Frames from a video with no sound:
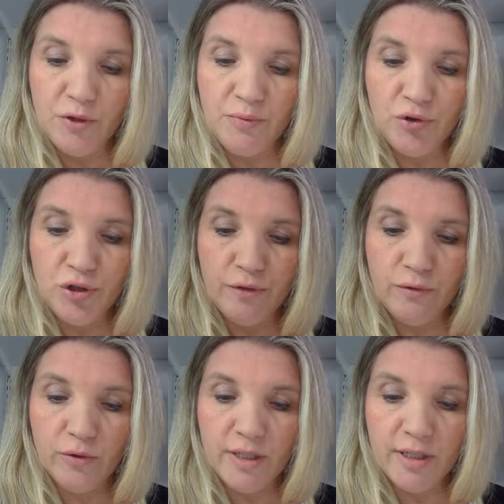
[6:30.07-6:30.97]
should have
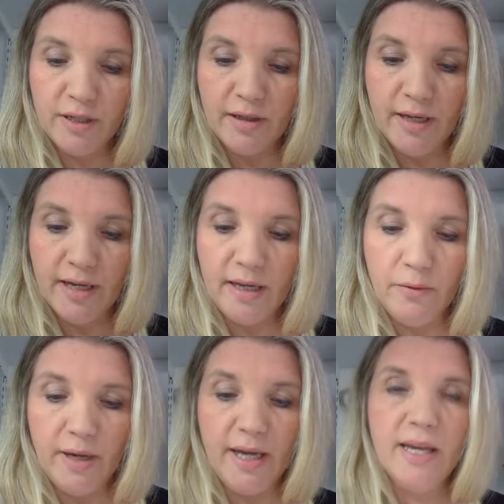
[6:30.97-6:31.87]
already done that
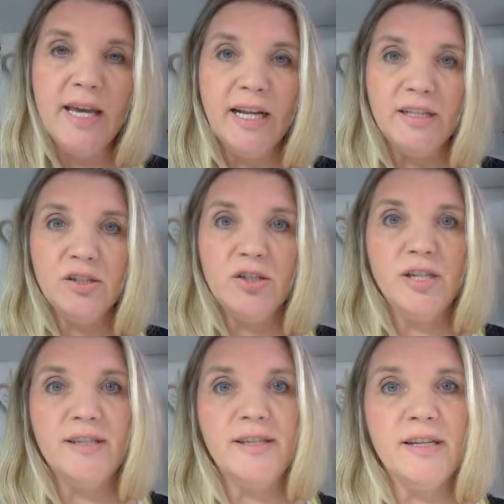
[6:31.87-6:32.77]
anyway. It's
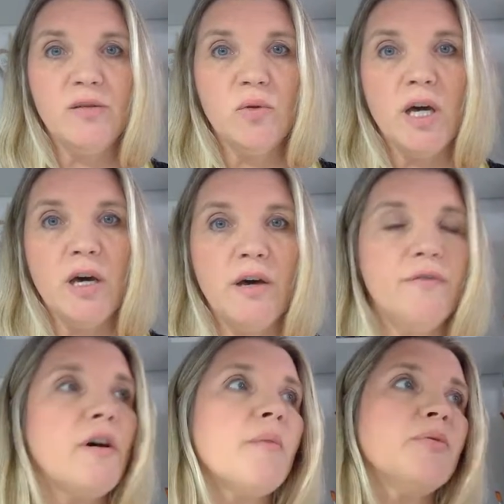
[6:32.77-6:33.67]
just a little
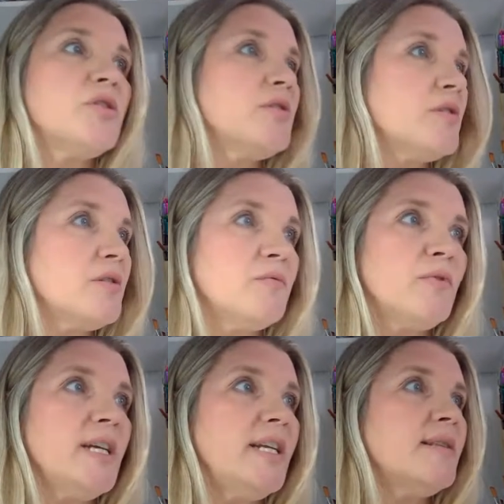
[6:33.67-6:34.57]
curve up, just
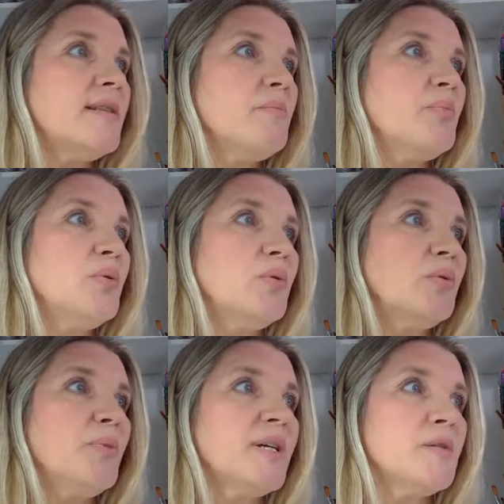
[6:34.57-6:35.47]
really simple.
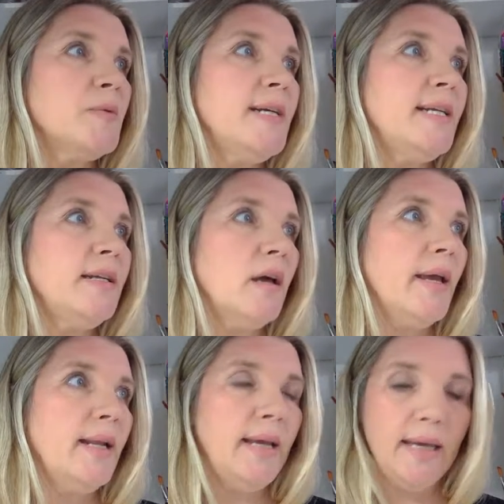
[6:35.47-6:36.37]
Press really
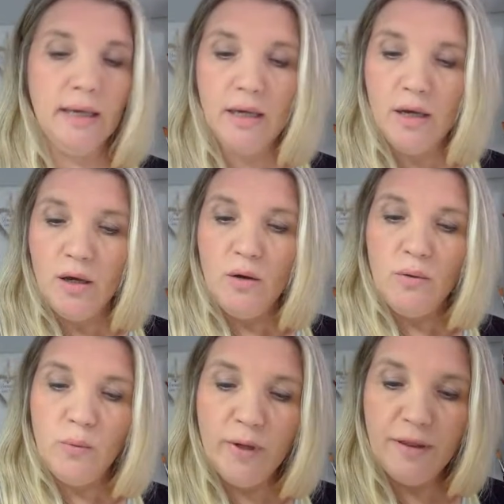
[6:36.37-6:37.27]
lightly.
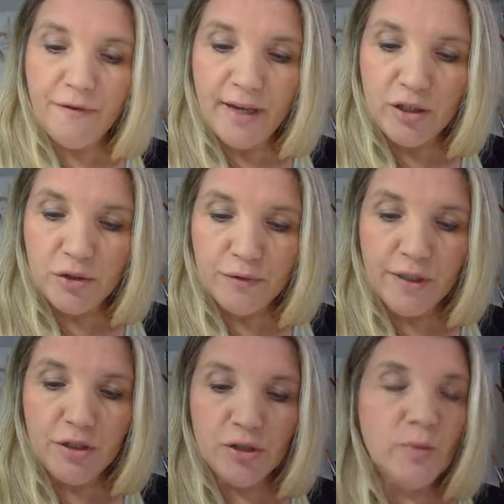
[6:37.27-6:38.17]
With facial
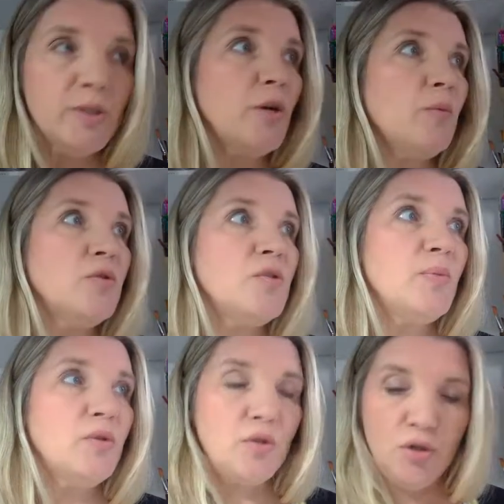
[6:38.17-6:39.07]
features, we don't want to
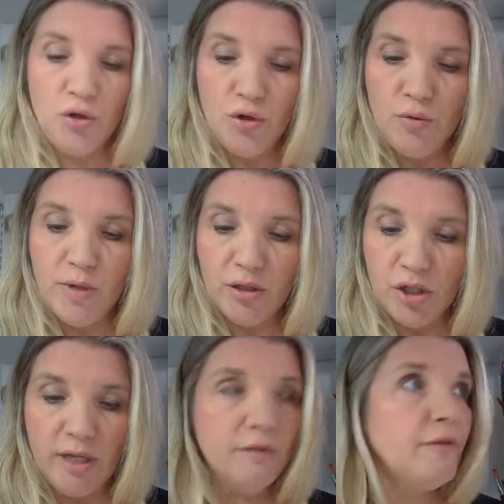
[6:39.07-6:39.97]
put too much
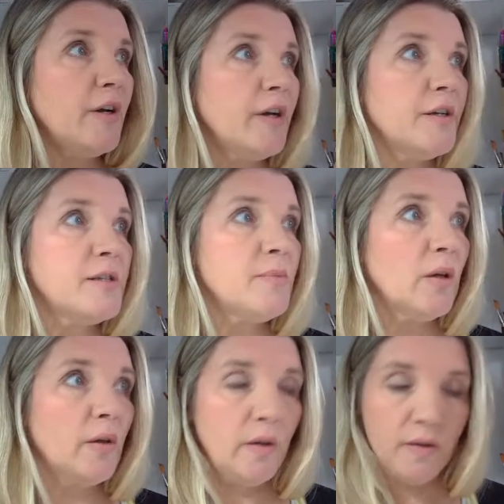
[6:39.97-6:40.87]
in first
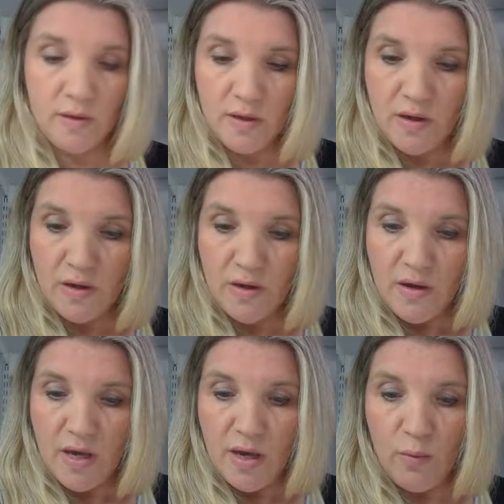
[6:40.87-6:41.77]
because
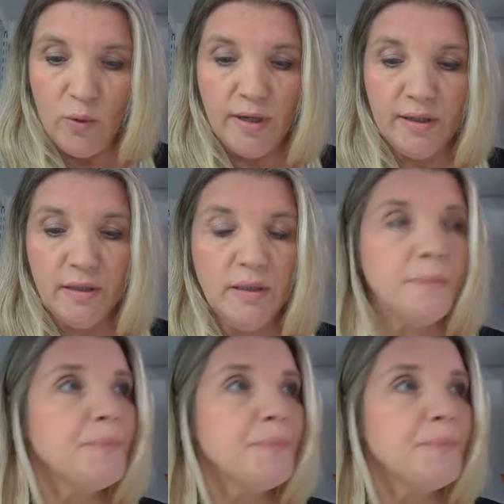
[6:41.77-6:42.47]
it will